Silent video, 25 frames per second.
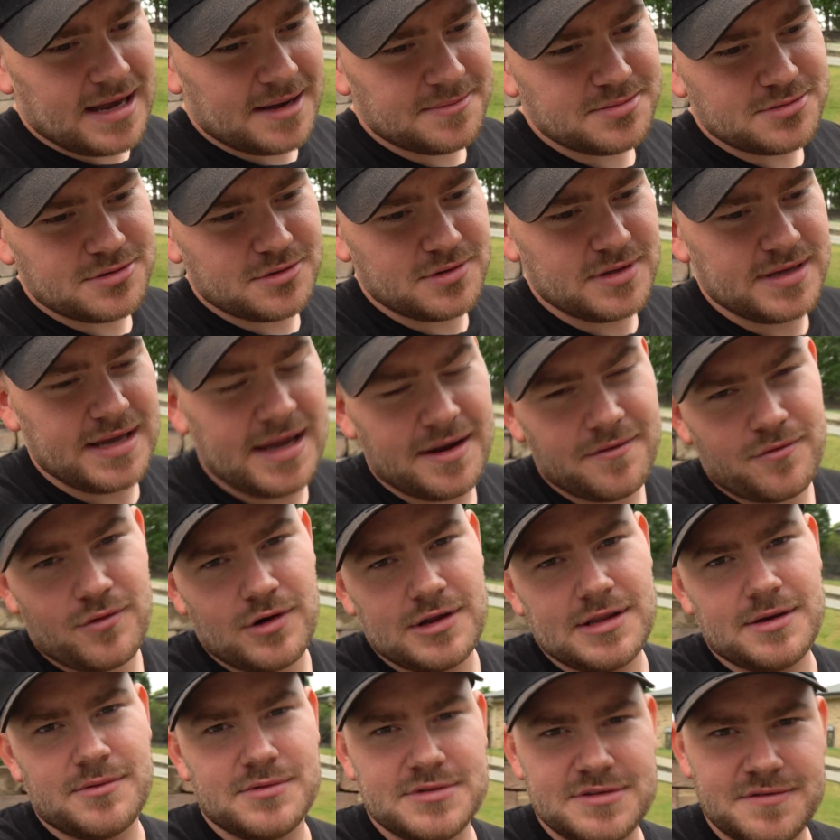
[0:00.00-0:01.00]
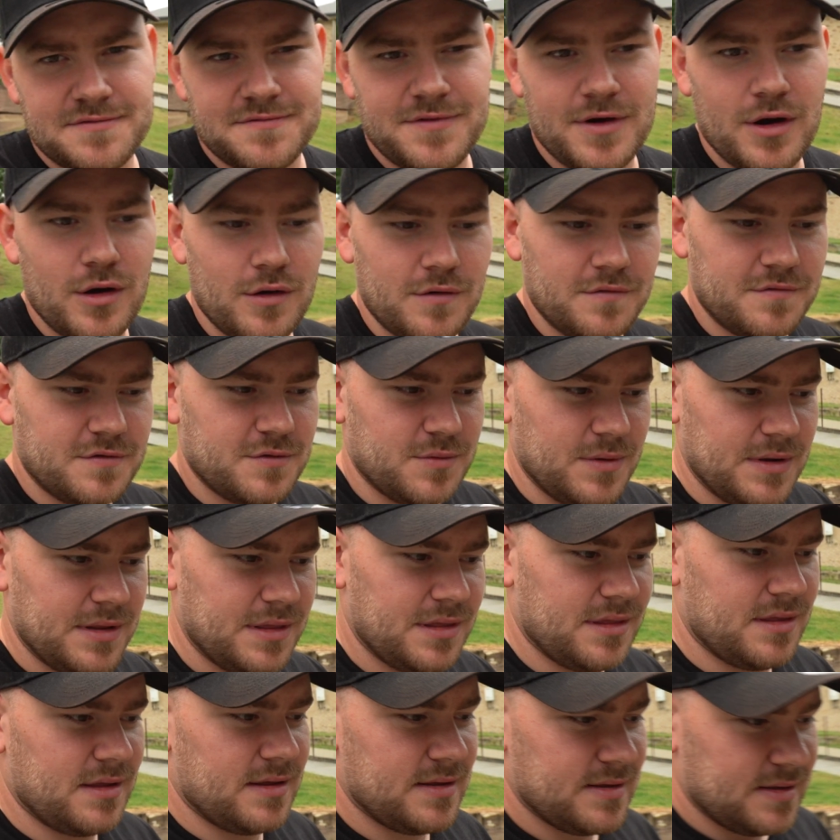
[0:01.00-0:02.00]
absolutely everyone that was involved
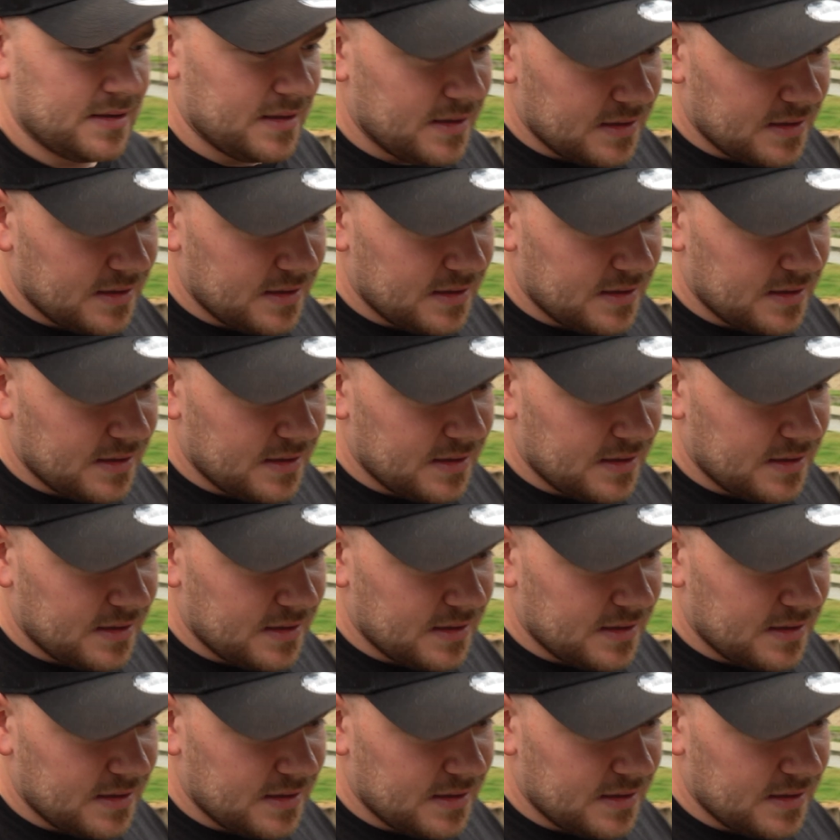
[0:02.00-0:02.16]
with